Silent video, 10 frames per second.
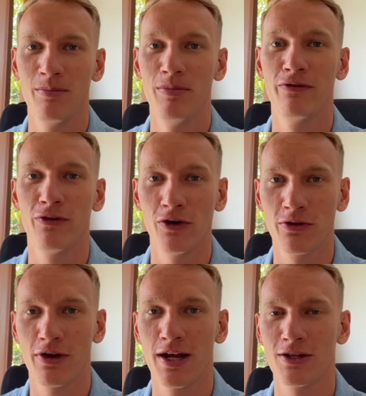before you
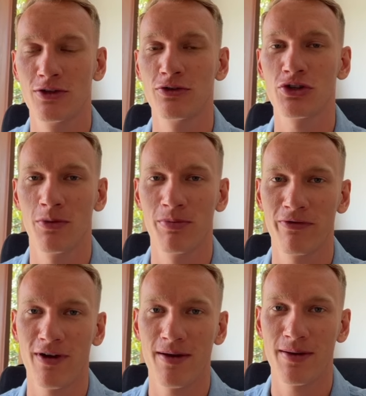connect your
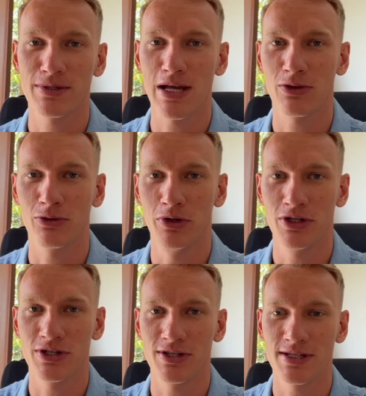Shopify website to
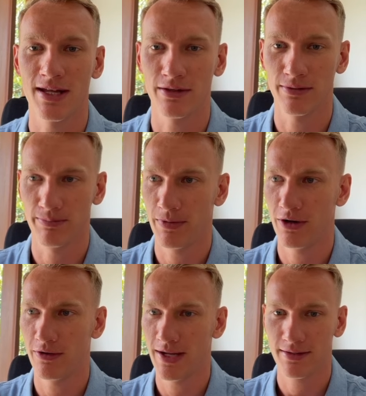Merchant Center.
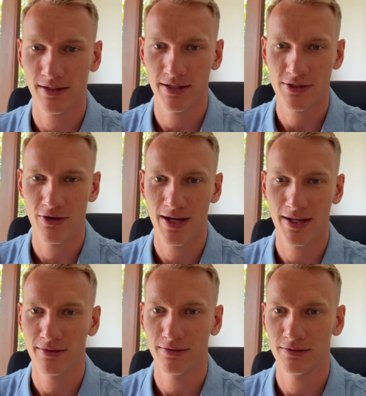All right, let's go ahead.